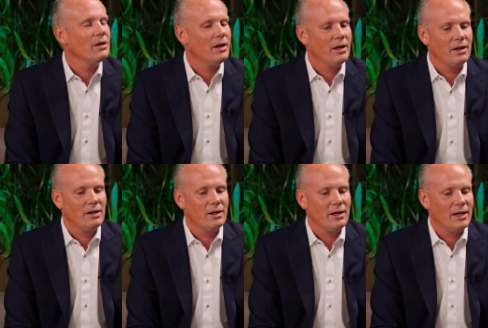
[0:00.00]

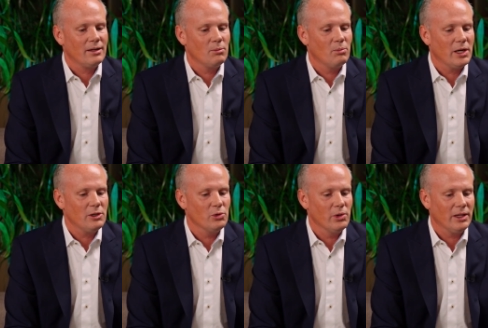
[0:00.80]
Uh, and by
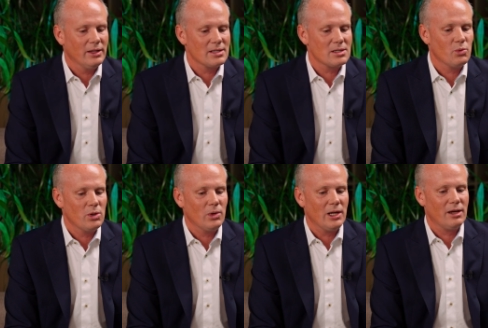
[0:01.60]
doing this,
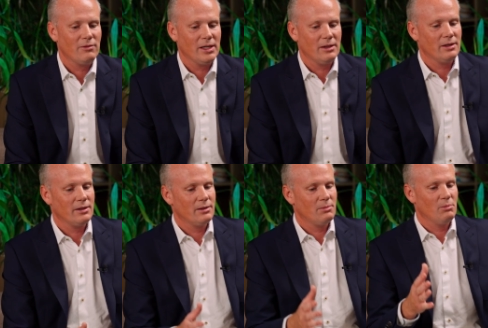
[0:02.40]
we will have in
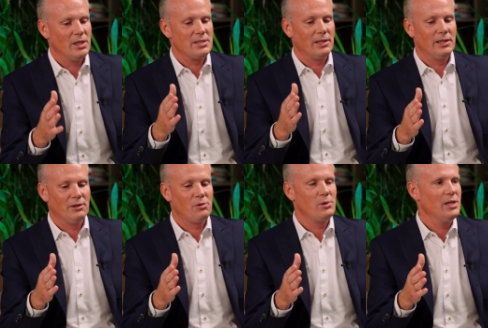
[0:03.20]
uh, basically
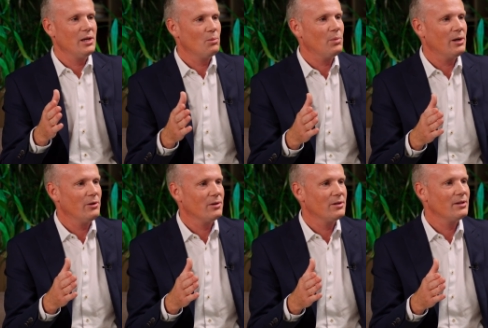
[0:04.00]
in a three-year
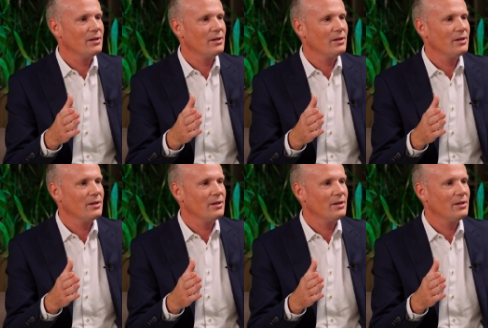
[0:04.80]
period